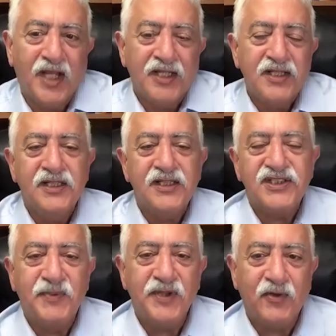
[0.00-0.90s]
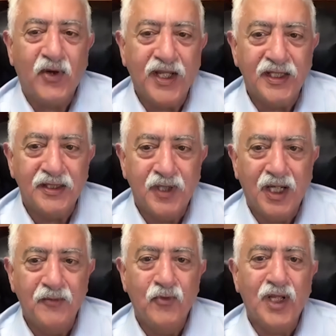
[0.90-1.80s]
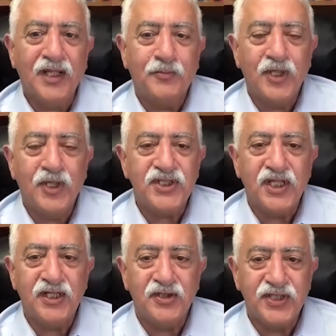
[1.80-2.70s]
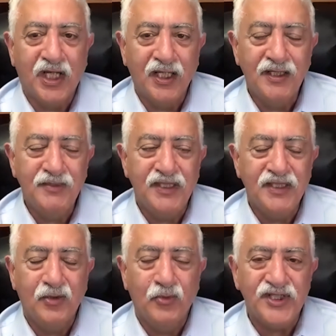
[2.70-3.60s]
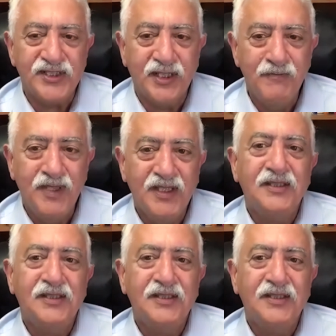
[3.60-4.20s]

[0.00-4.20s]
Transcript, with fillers: Donya, this has been great. I really appreciate your time and your wisdom